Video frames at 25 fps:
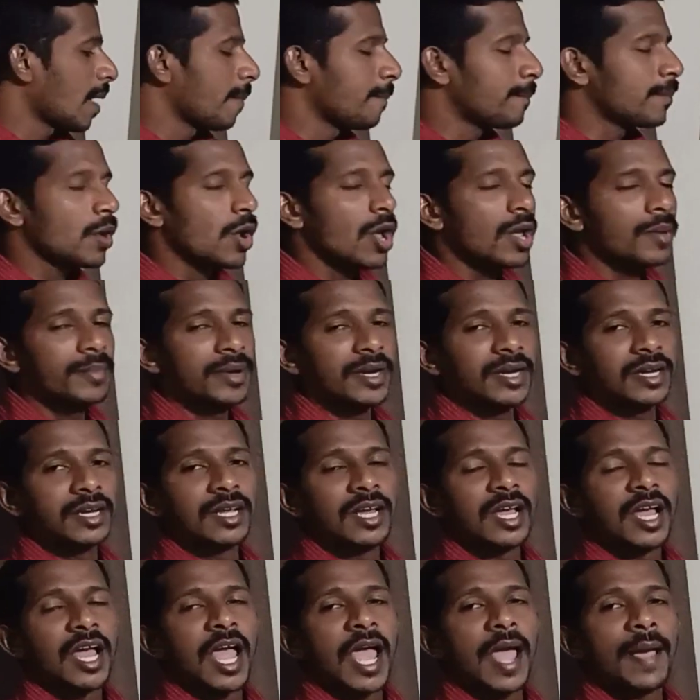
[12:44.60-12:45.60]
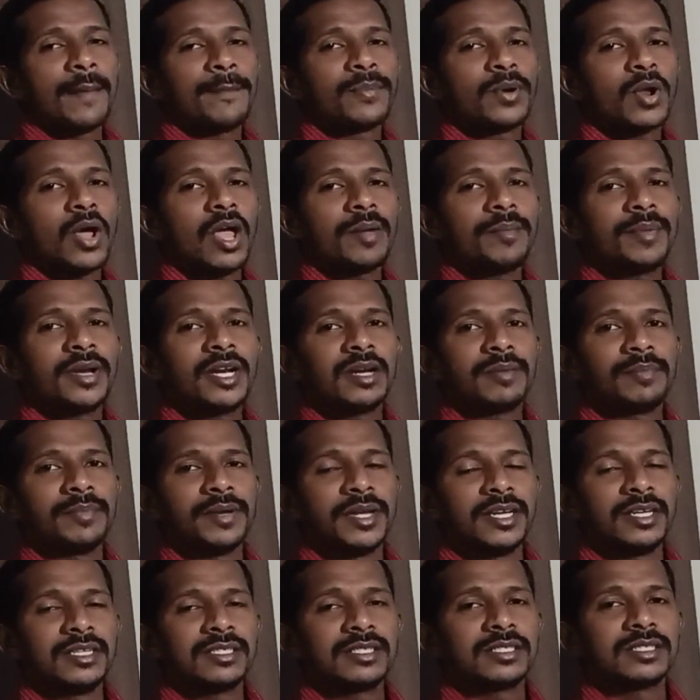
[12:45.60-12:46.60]
Employment.
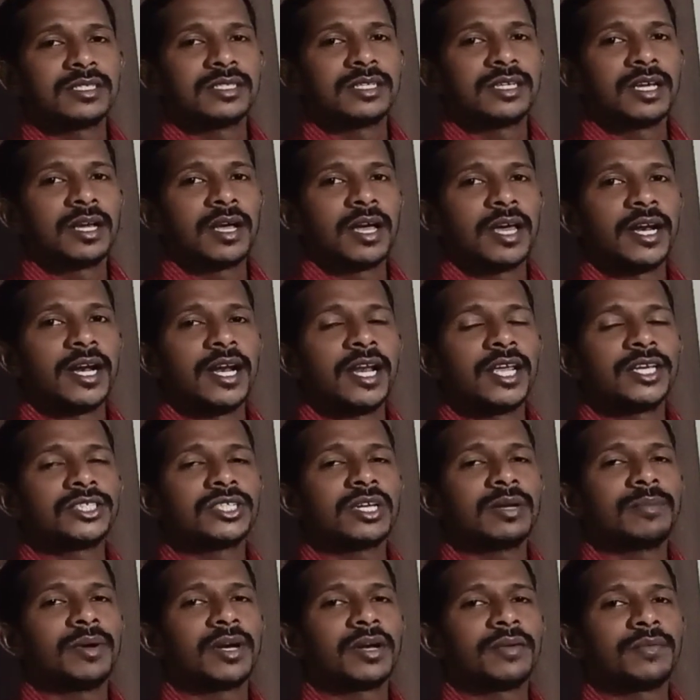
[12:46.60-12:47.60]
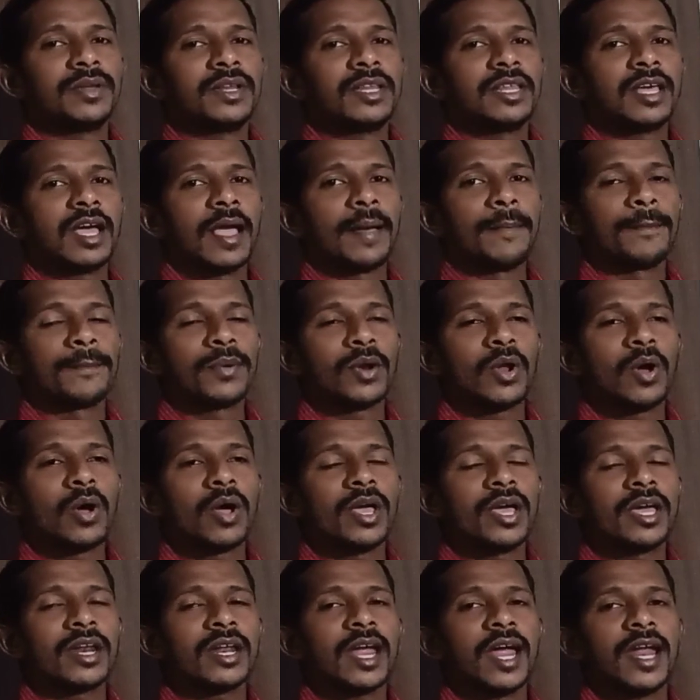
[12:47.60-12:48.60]
Employment means relation between the
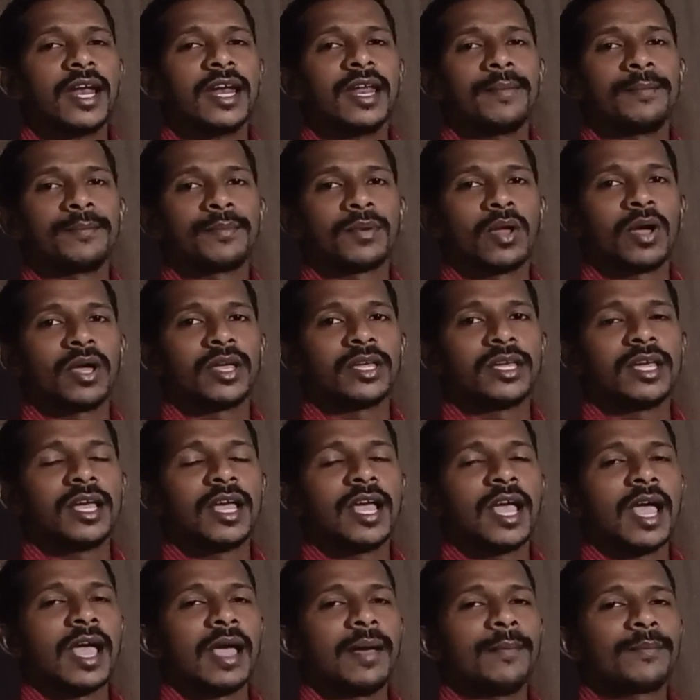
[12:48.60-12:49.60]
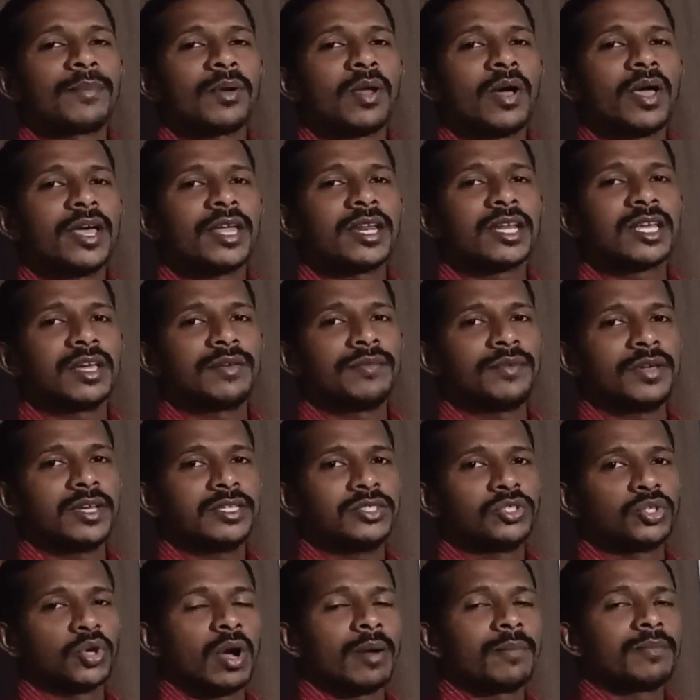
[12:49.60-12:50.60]
employer and employee. Employer
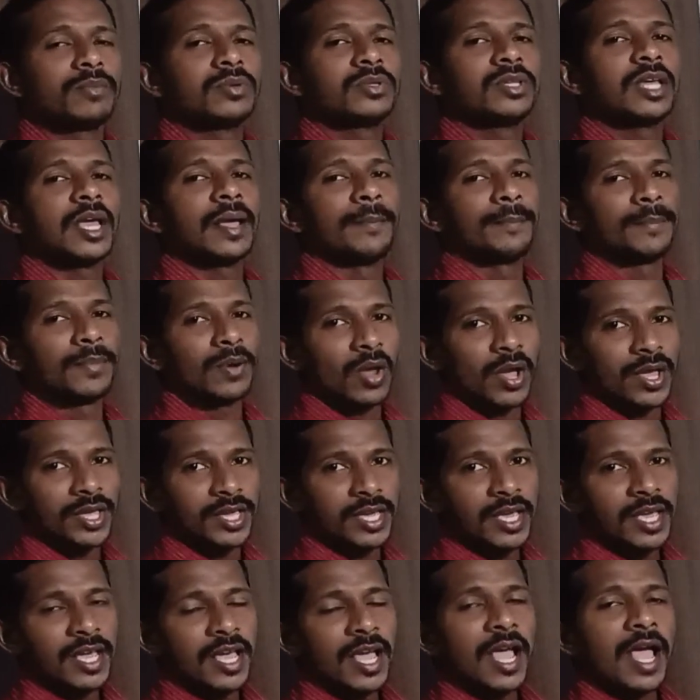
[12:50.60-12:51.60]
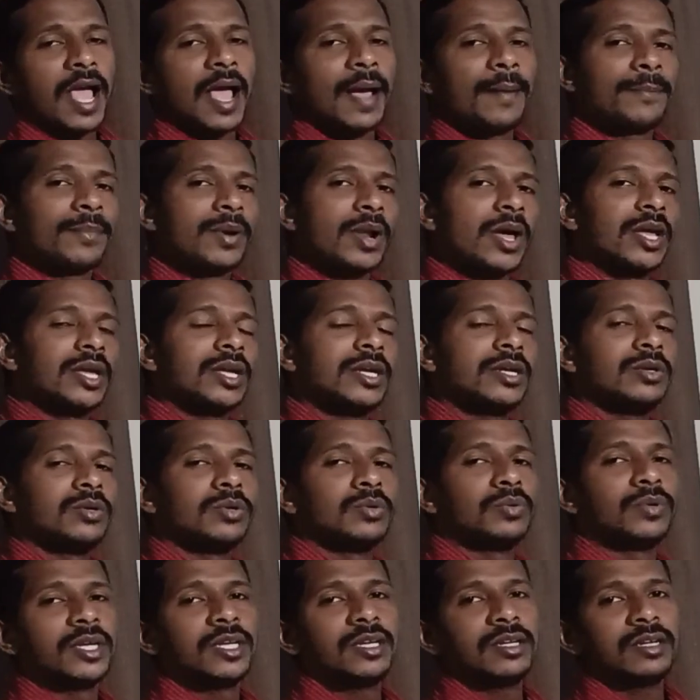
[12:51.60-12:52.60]
giving job to the employee, employee
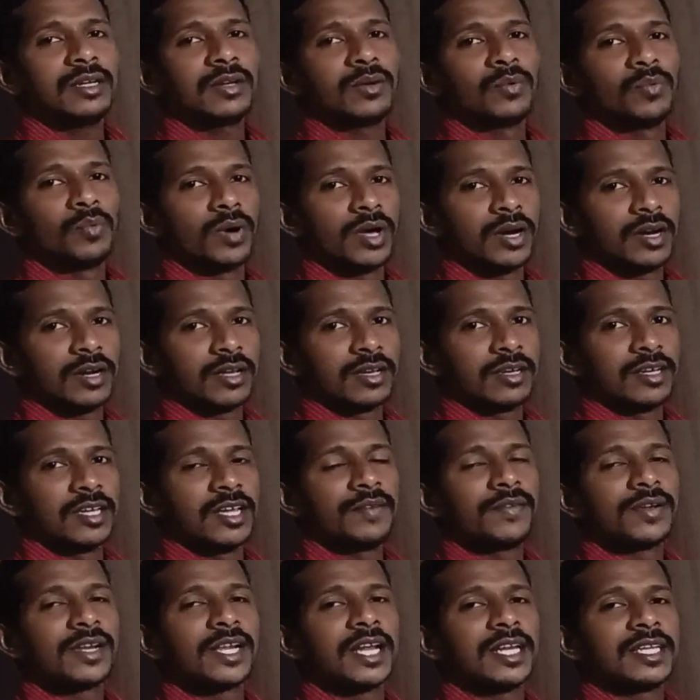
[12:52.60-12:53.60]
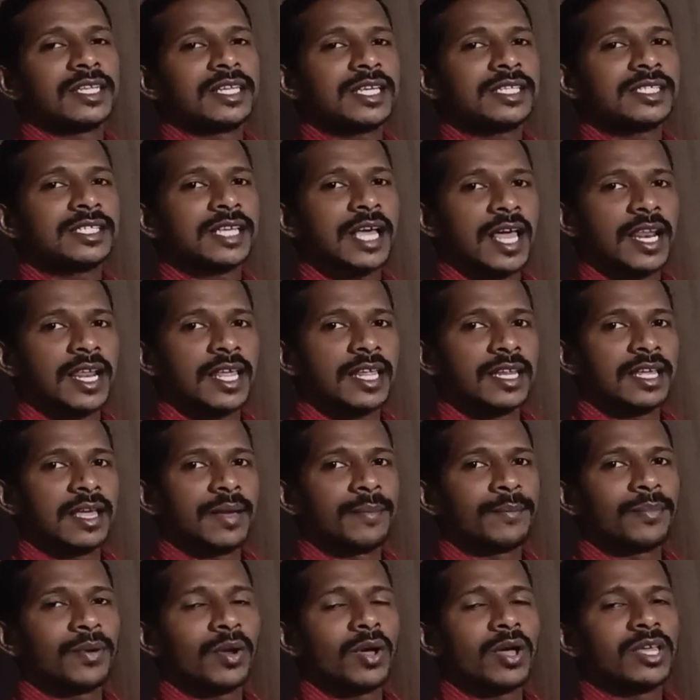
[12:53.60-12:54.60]
doing work, he will get the
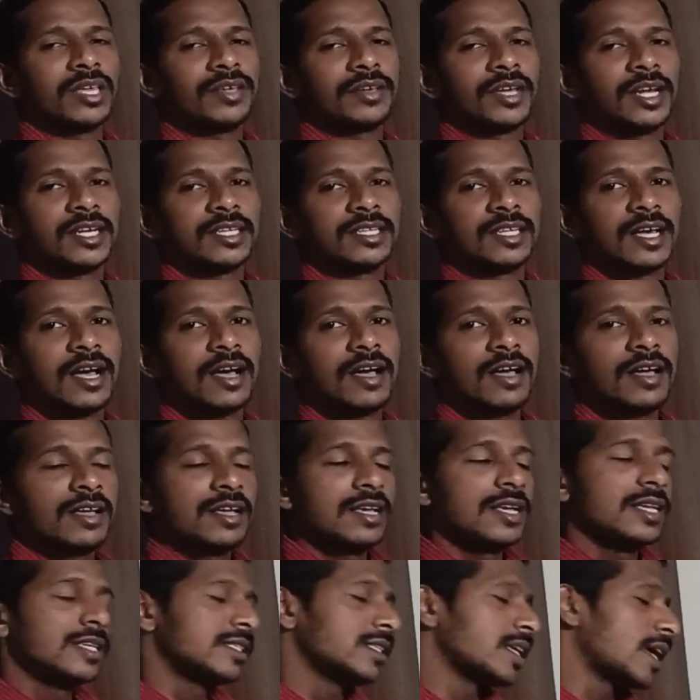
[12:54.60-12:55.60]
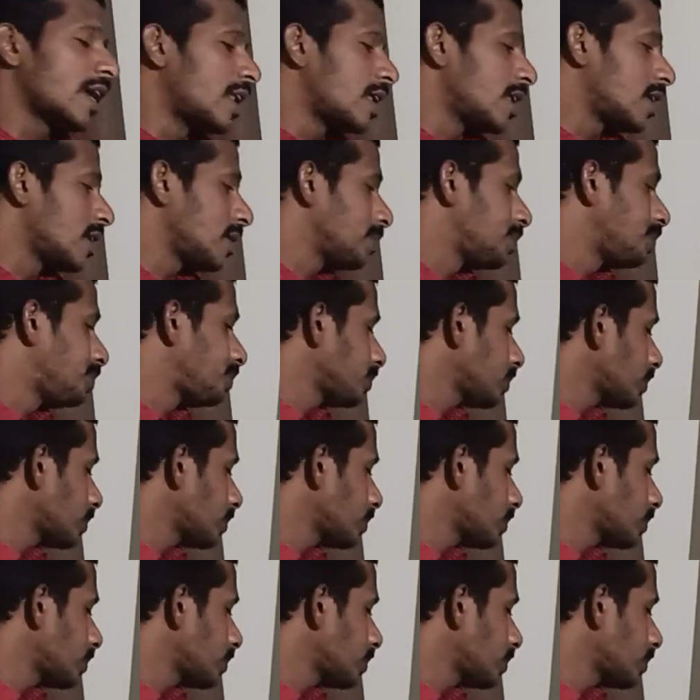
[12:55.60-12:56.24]
salary, employee get the salary.